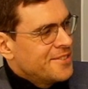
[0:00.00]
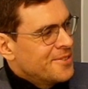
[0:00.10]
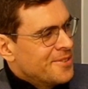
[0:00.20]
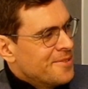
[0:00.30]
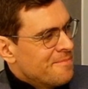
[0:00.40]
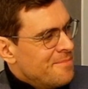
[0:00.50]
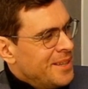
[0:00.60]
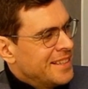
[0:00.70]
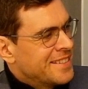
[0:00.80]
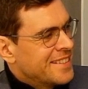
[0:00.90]
you
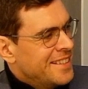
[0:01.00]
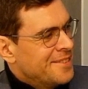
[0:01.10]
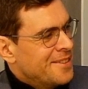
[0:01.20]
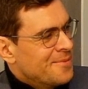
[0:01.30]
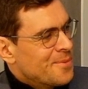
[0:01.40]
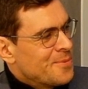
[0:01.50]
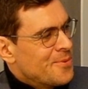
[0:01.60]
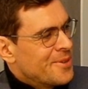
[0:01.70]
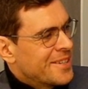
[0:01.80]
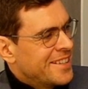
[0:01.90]
build in
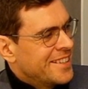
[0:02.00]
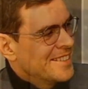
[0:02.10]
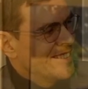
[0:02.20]
woodworking?